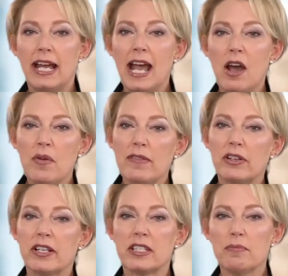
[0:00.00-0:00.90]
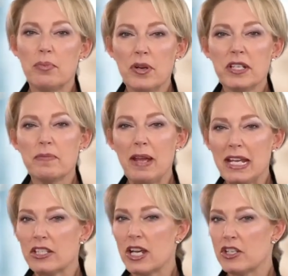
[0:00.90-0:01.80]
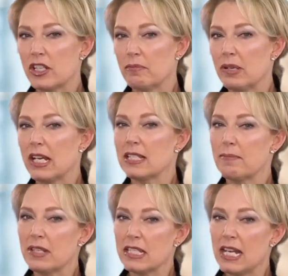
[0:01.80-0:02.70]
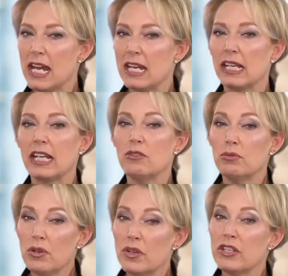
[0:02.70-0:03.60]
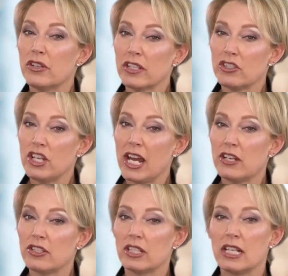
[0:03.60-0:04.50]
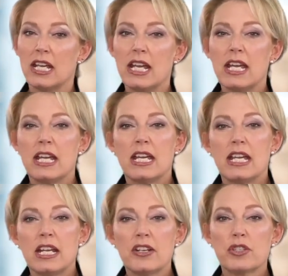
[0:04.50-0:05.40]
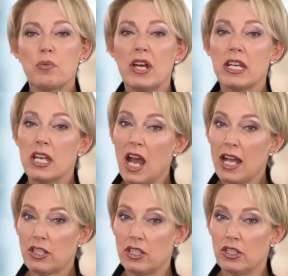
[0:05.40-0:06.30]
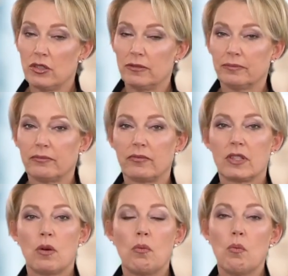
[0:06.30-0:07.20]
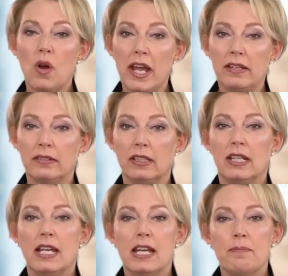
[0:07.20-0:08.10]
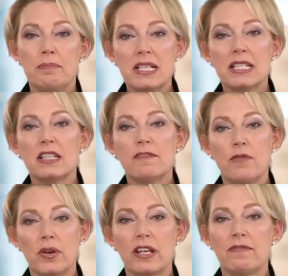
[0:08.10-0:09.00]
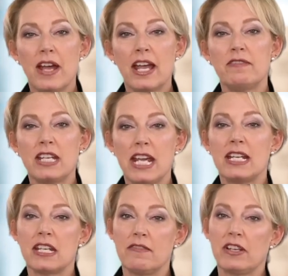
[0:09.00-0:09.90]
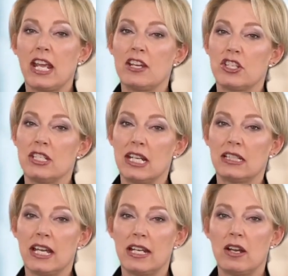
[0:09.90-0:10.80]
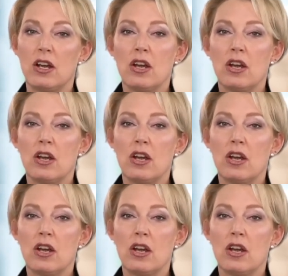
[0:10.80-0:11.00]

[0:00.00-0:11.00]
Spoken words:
However, it's important to pay attention because a mistake can ruin your exchange. Here's what not to do. 1. Miss the 45-day identification deadline.